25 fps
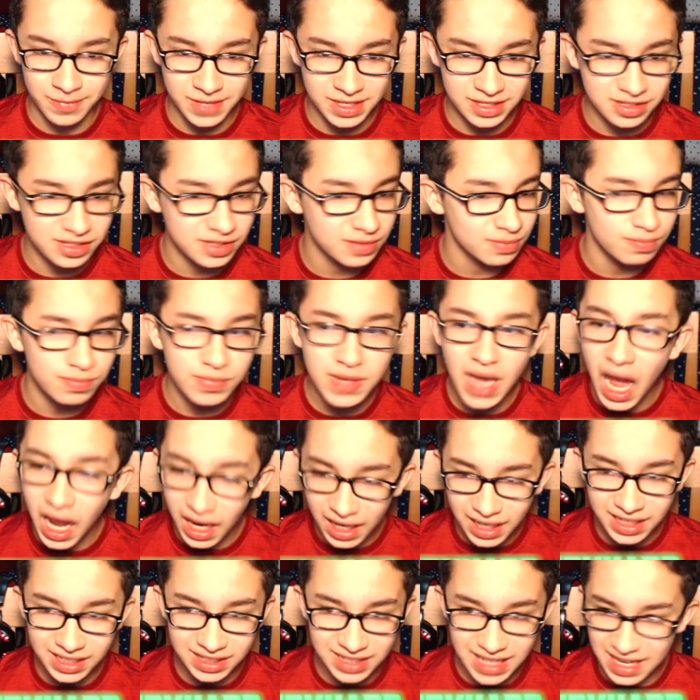is not
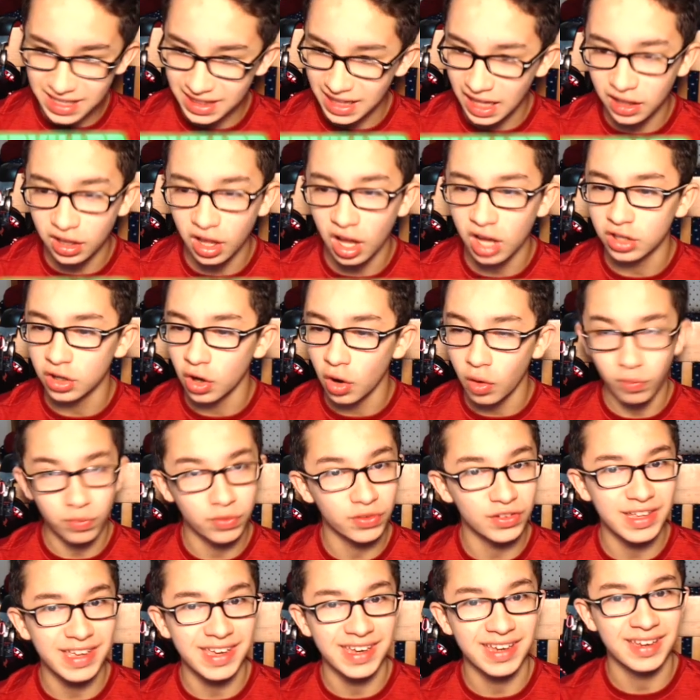gonna take that long,
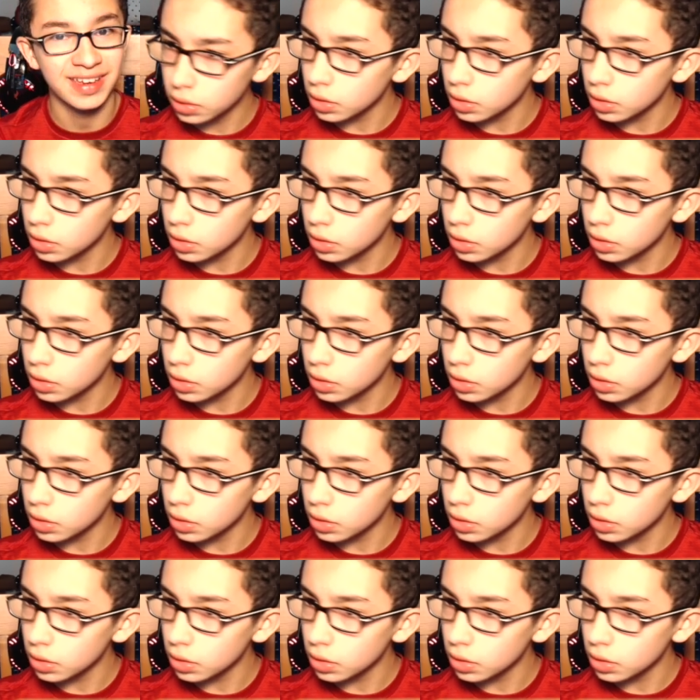hopefully.